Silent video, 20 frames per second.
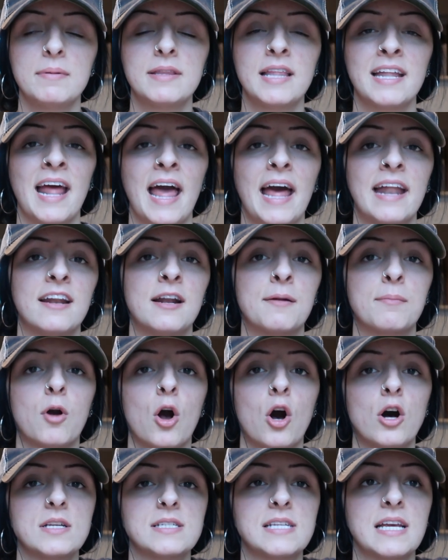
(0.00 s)
But then it ended up
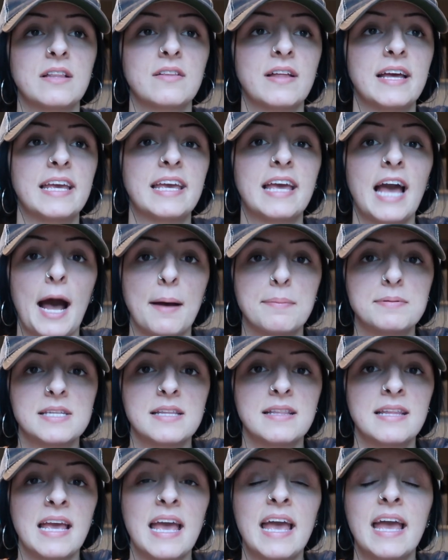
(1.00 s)
causing like gaps
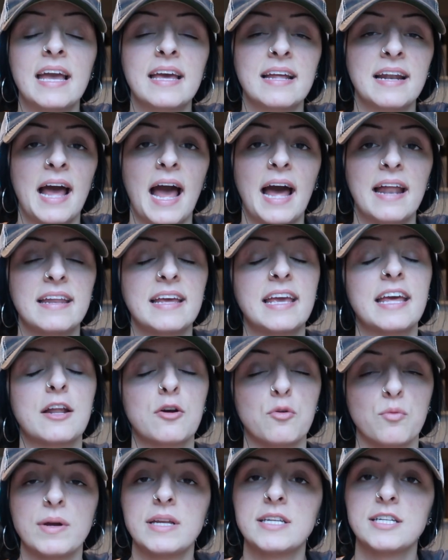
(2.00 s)
in the ink and I had to get
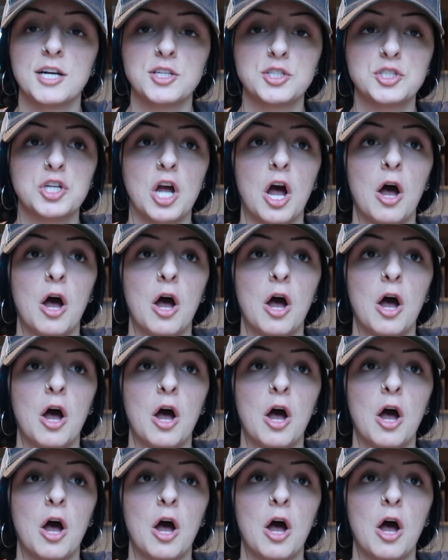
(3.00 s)
it retouched